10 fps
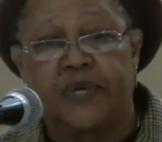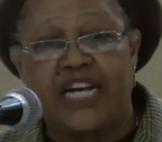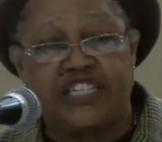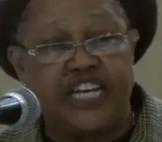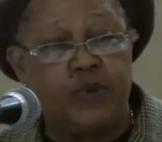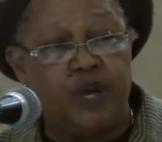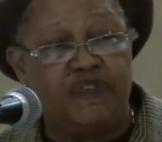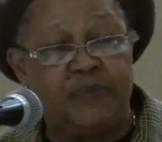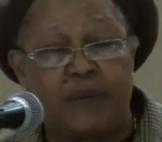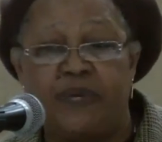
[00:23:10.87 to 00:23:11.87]
I stayed away
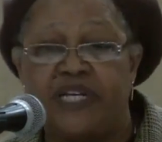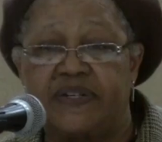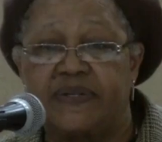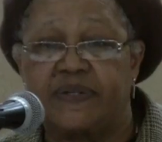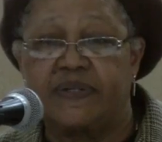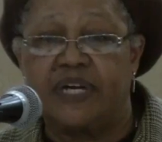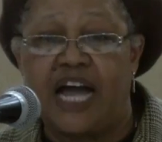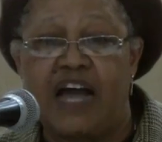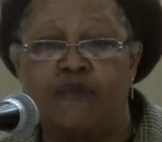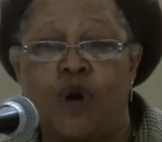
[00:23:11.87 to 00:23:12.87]
from that place.
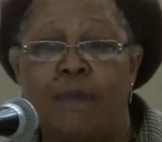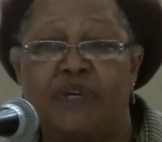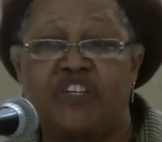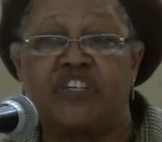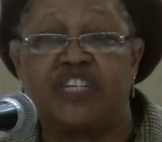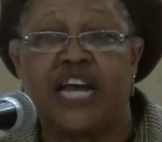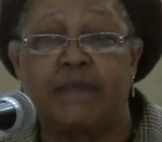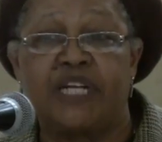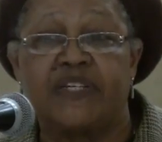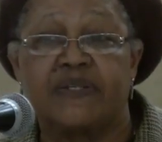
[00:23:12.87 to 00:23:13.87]
I have no ambitions in
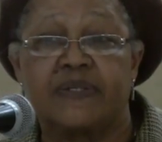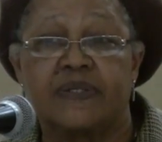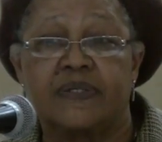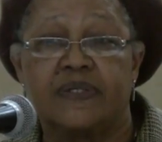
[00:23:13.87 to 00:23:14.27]
that place.